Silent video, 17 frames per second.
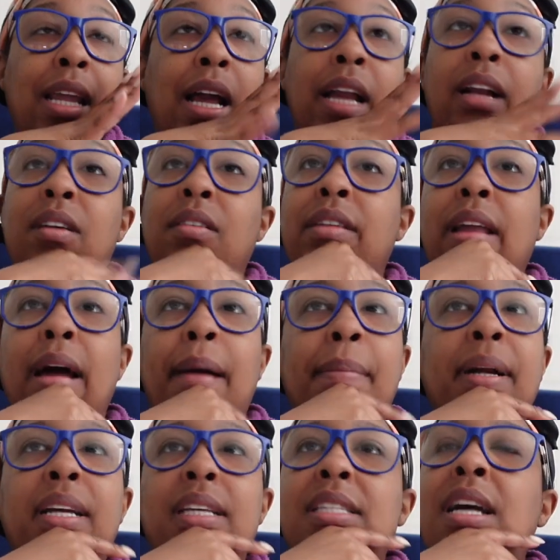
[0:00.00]
I ain't going to lie,
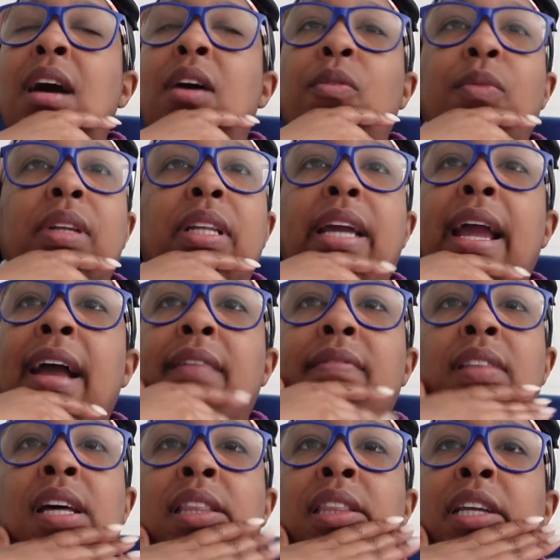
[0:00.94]
because I don't really
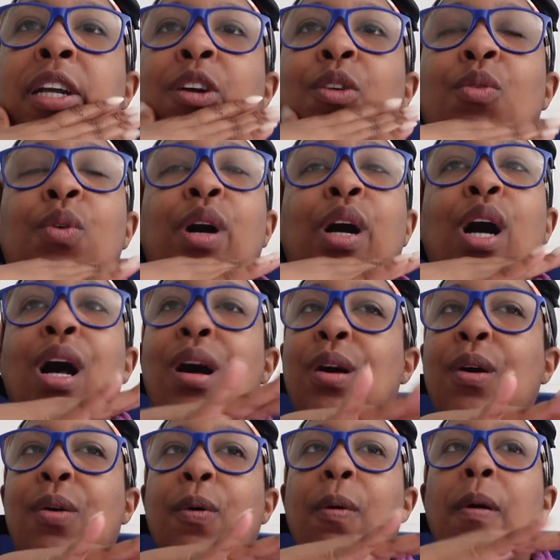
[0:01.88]
have nothing going
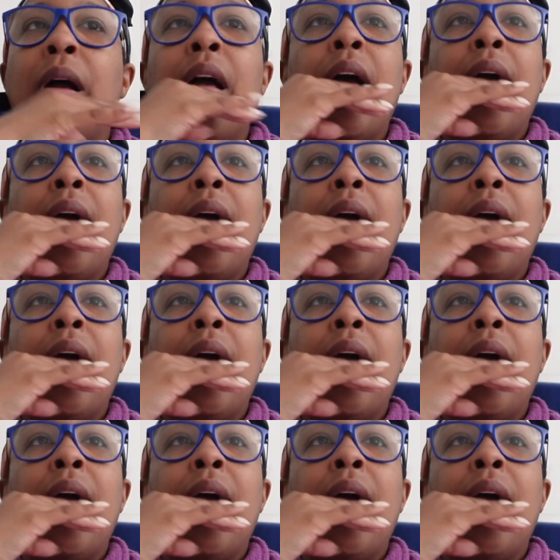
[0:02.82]
on.